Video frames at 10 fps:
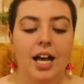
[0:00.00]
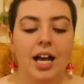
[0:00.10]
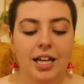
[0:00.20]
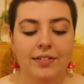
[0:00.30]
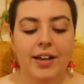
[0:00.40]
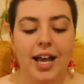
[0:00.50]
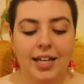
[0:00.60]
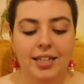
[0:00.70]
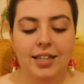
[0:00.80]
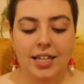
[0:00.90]
I have
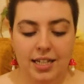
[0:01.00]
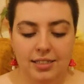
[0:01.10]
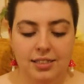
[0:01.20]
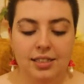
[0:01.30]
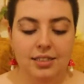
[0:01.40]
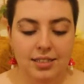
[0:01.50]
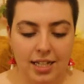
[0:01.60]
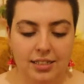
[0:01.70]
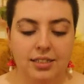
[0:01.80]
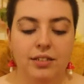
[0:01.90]
had this
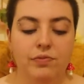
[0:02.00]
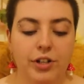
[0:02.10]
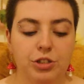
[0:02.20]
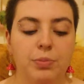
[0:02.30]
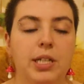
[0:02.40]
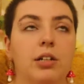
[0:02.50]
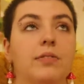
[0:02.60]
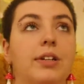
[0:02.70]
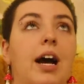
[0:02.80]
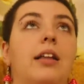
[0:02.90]
since freshman year
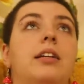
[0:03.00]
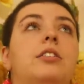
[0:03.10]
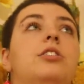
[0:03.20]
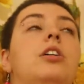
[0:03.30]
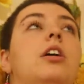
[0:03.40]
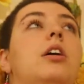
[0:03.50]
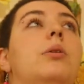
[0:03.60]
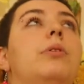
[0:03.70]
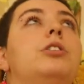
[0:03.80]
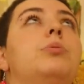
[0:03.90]
of college,
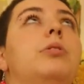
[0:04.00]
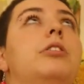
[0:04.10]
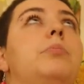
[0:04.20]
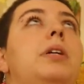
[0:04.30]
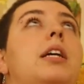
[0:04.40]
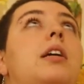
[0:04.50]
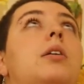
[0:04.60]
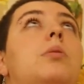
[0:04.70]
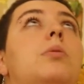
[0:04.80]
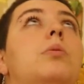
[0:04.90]
which would be